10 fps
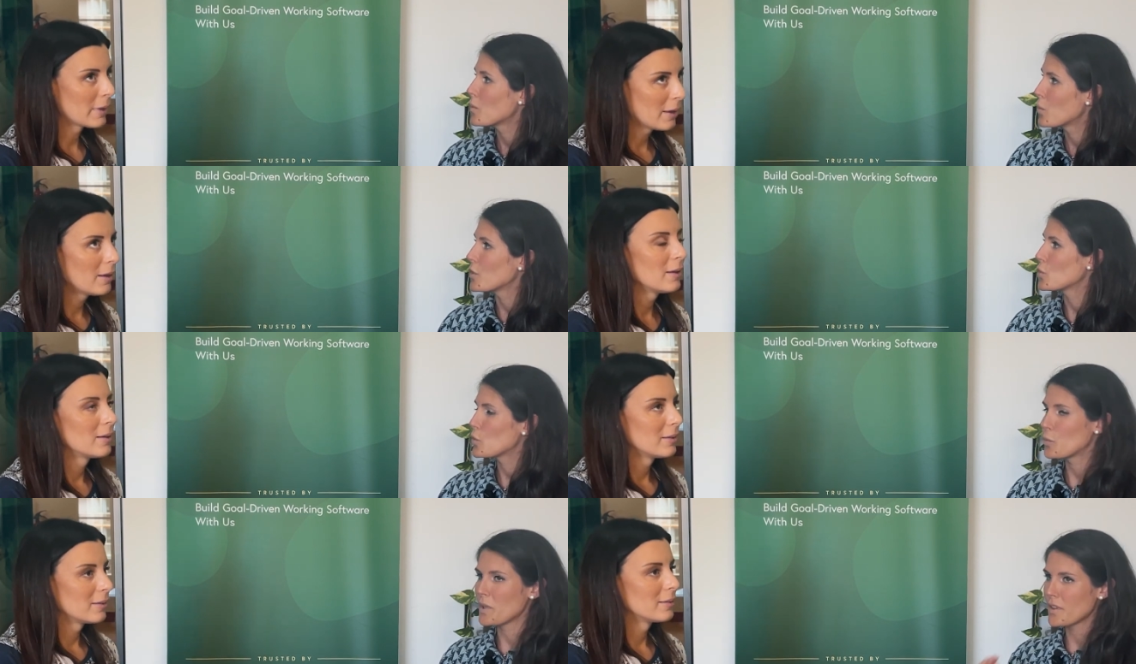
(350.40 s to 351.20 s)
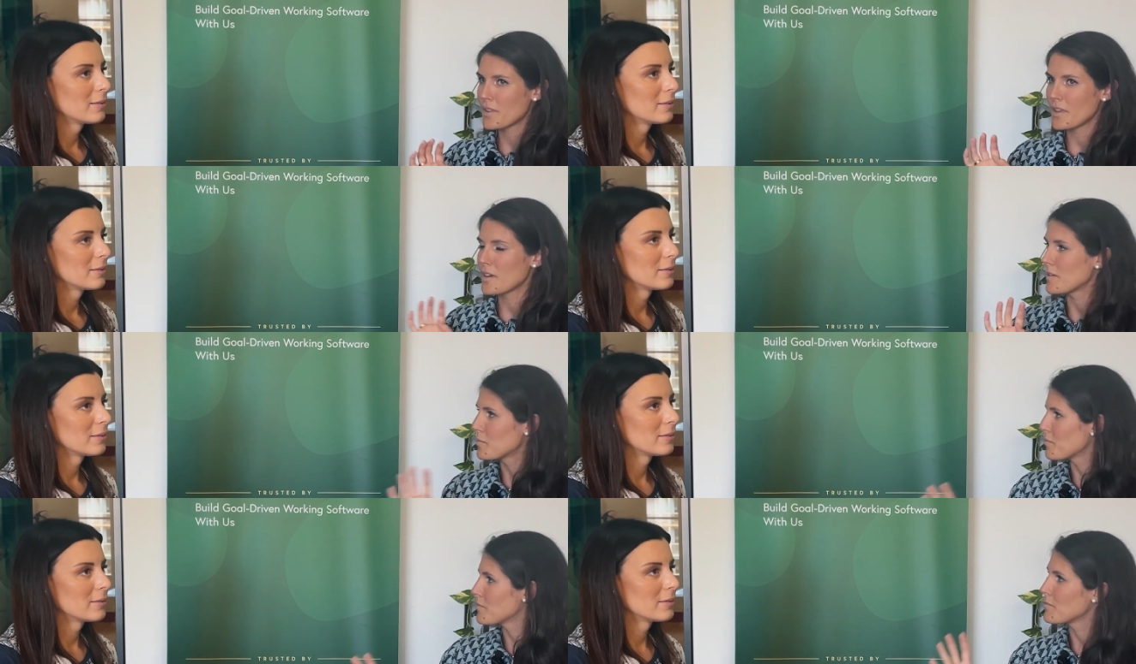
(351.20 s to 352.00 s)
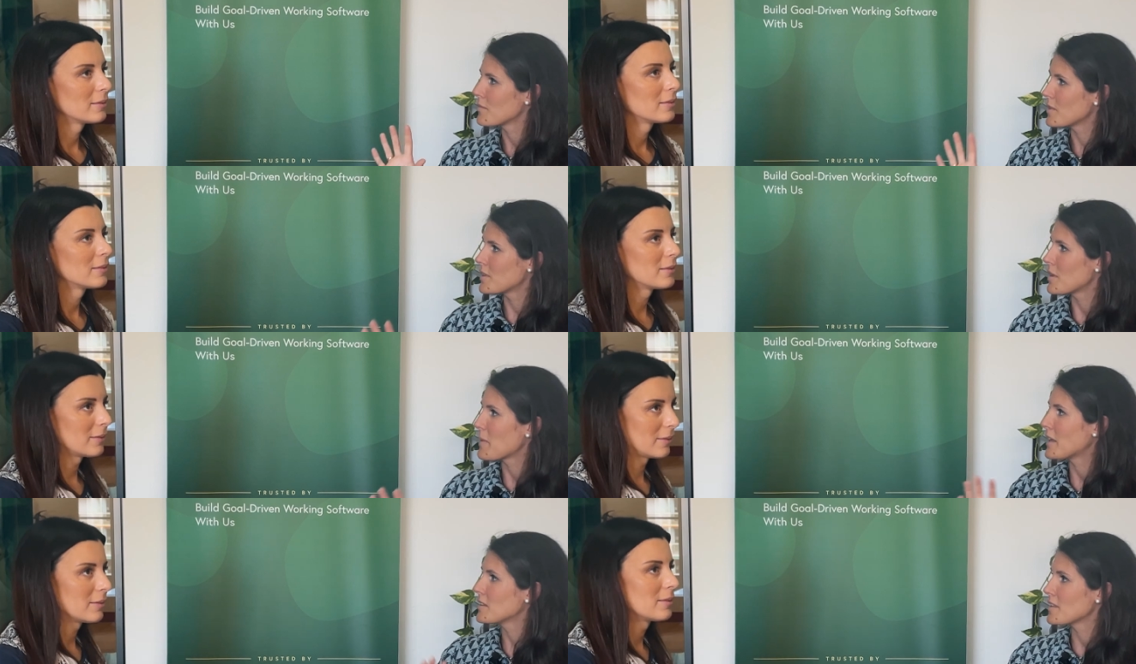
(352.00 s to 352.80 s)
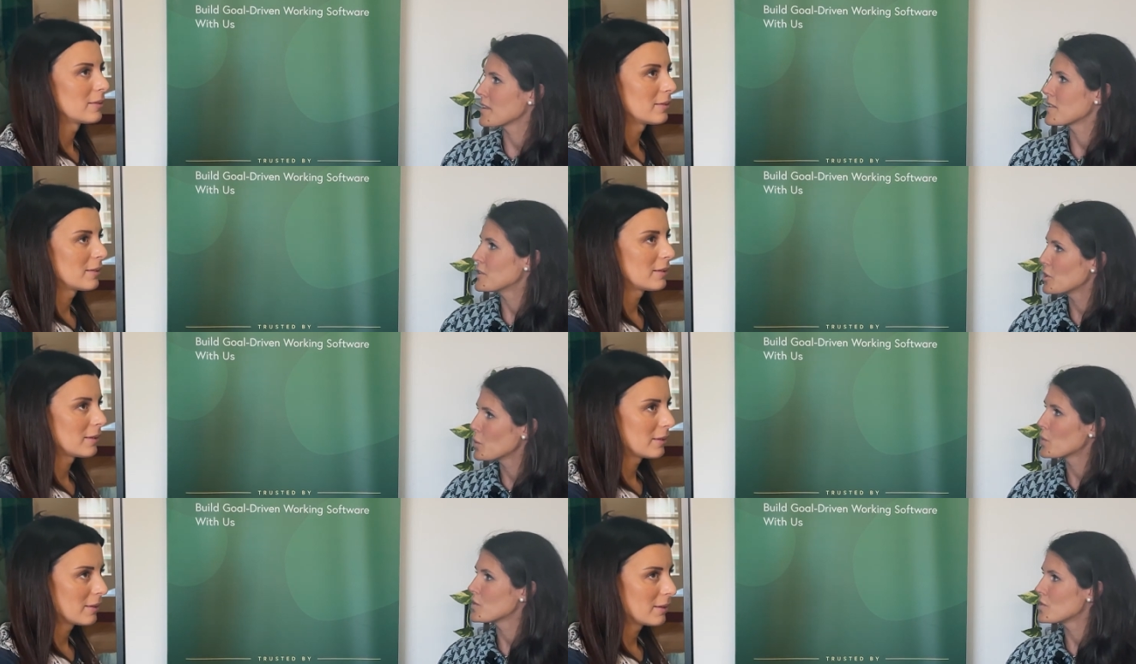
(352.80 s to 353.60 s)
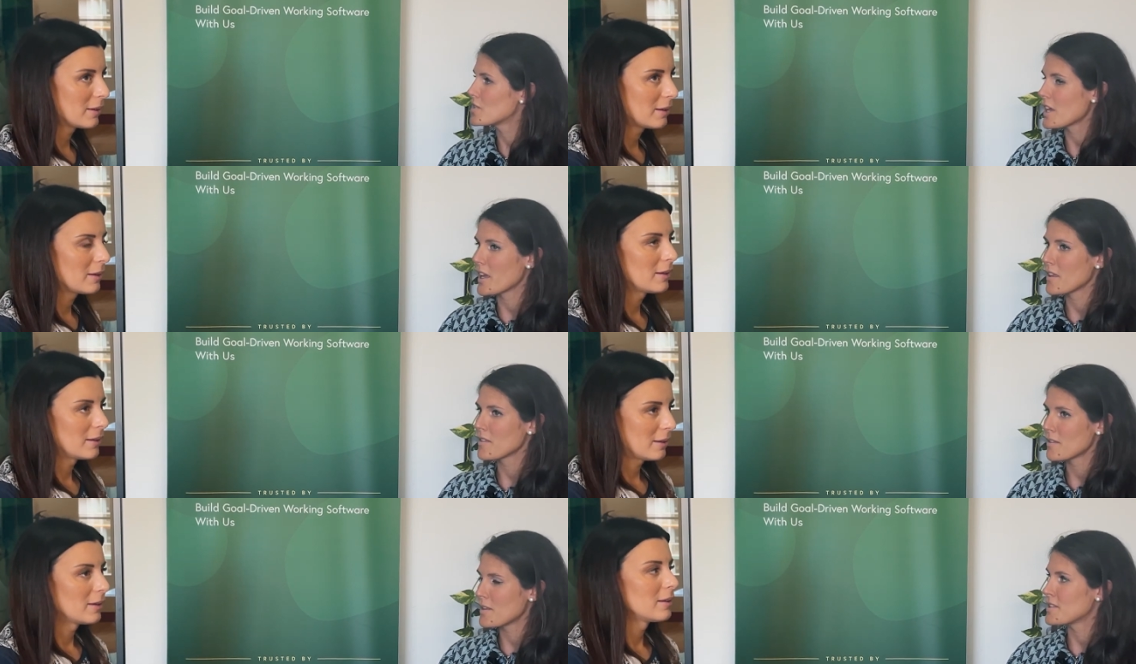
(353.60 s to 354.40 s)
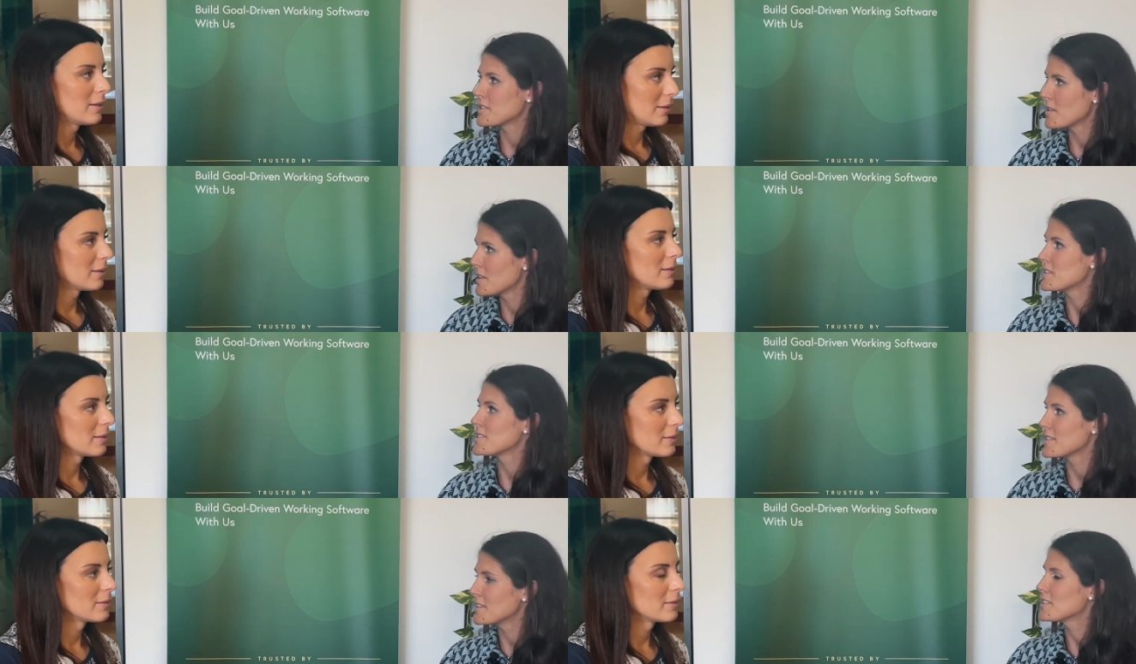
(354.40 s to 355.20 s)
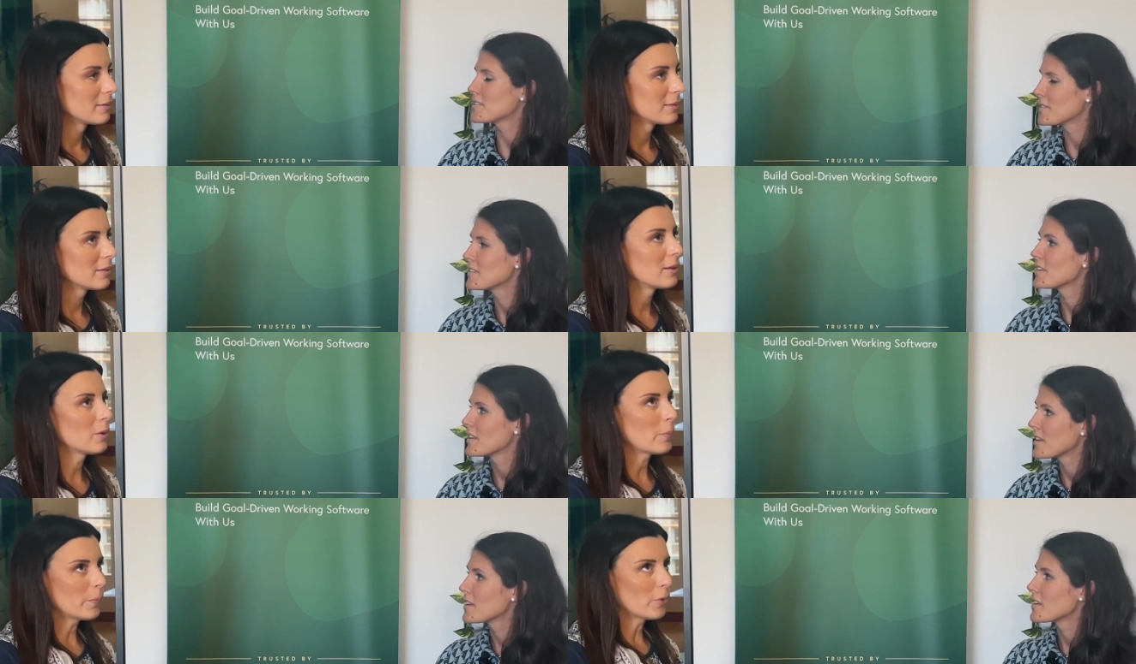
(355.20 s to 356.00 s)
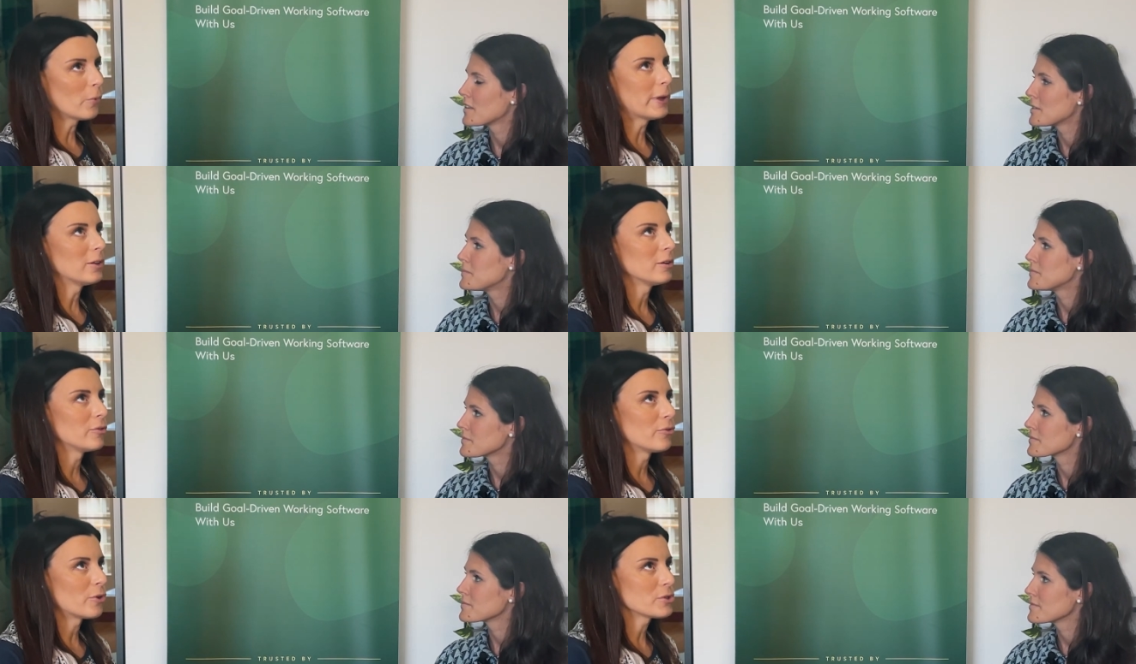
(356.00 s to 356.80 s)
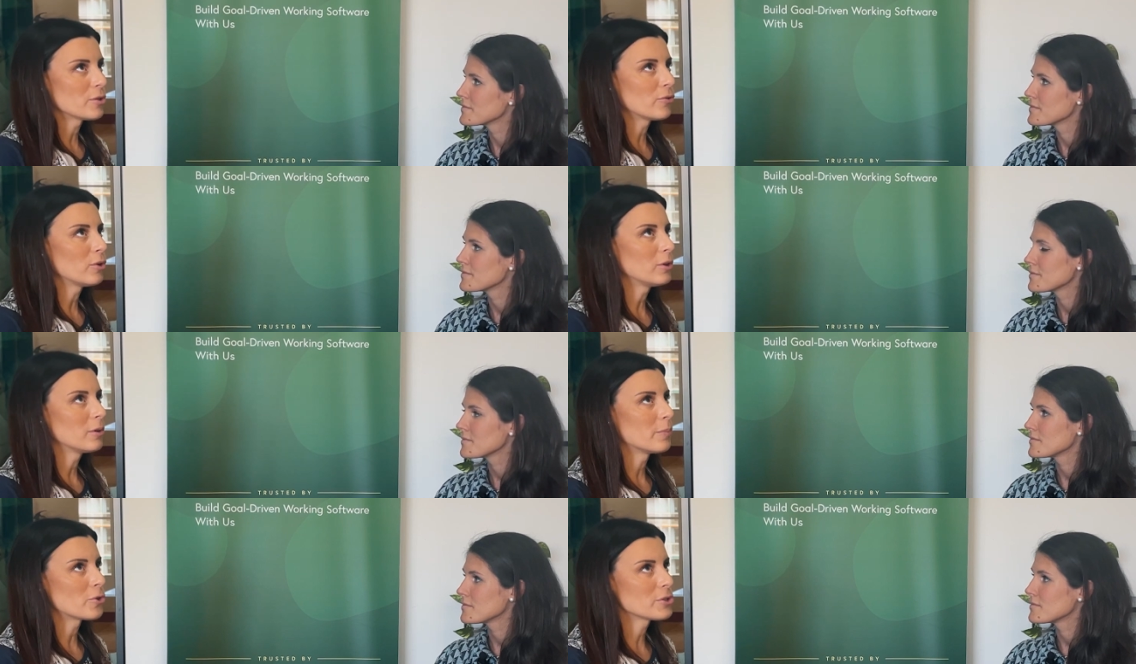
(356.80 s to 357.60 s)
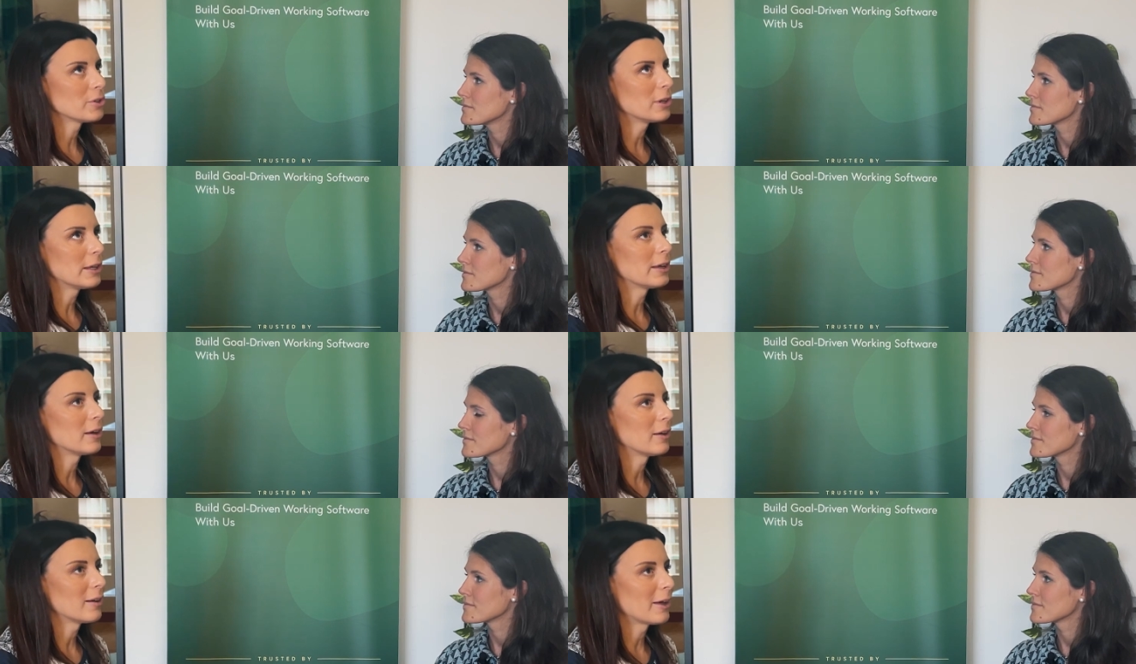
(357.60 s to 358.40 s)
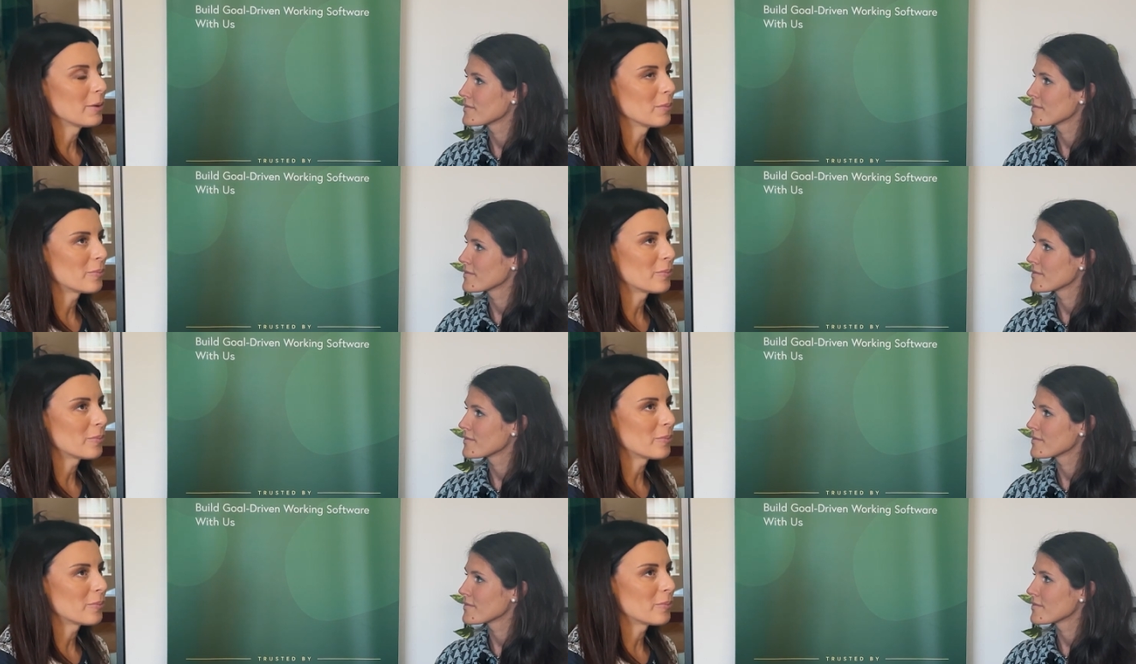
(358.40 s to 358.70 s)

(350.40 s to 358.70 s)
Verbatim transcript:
Speaker 1: what would be the the main thing that you would say that this is it?
Speaker 2: Well, first of all, personally, uh, I'm